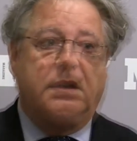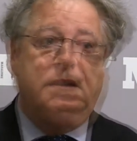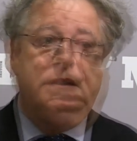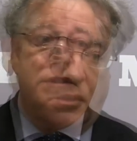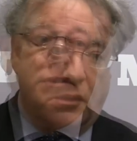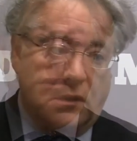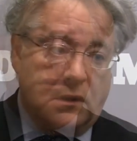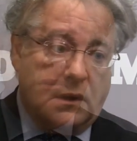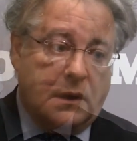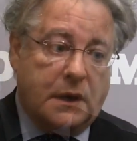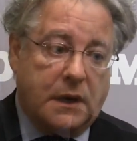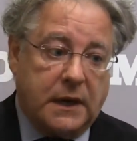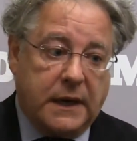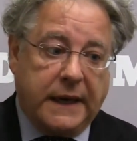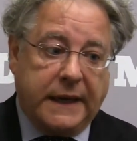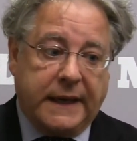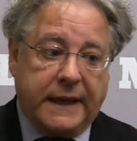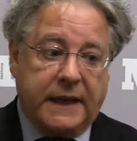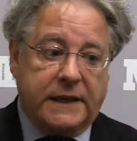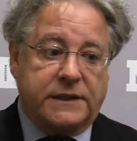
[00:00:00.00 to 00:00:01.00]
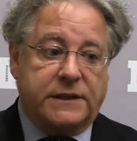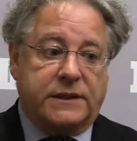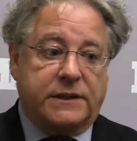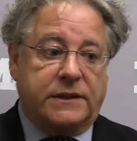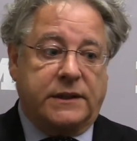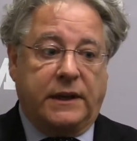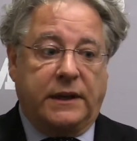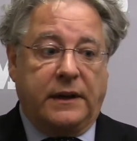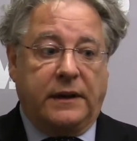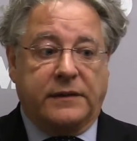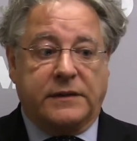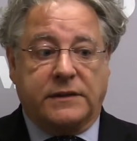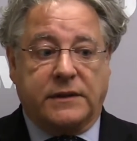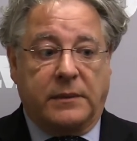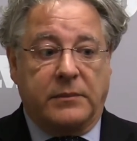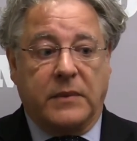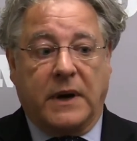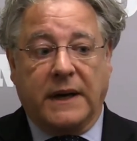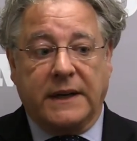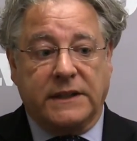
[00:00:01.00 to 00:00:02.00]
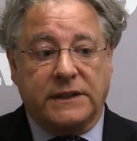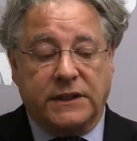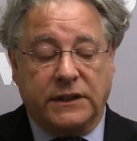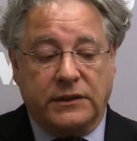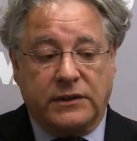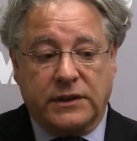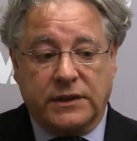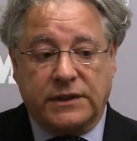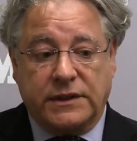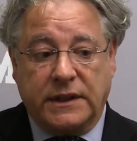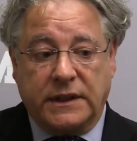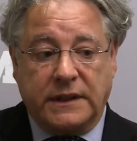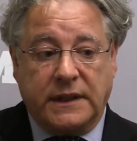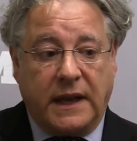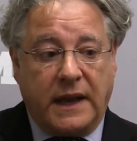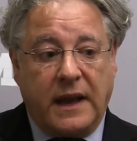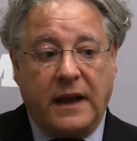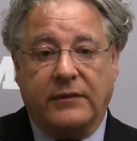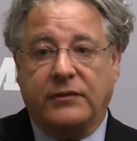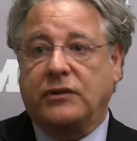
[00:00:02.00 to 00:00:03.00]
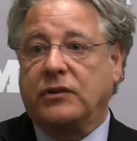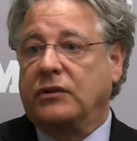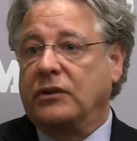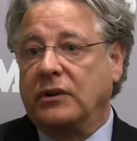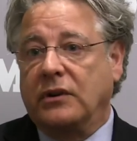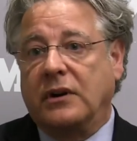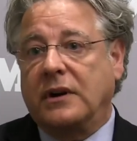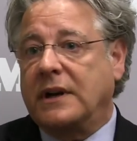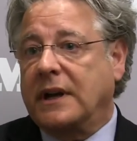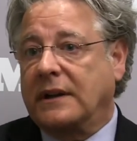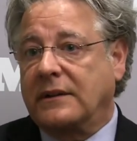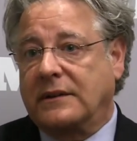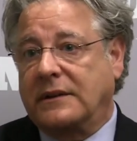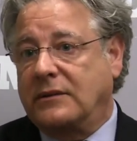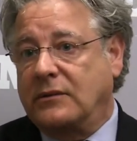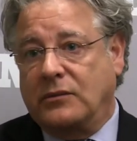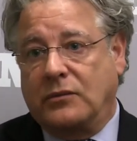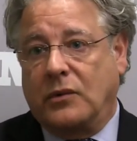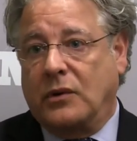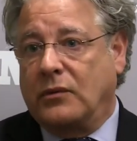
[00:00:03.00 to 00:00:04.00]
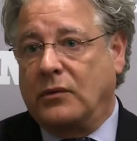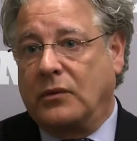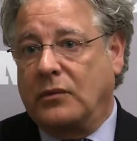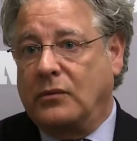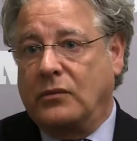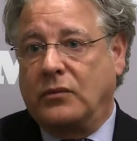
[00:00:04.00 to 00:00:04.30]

And so I guess if somebody's interested, they have to look at what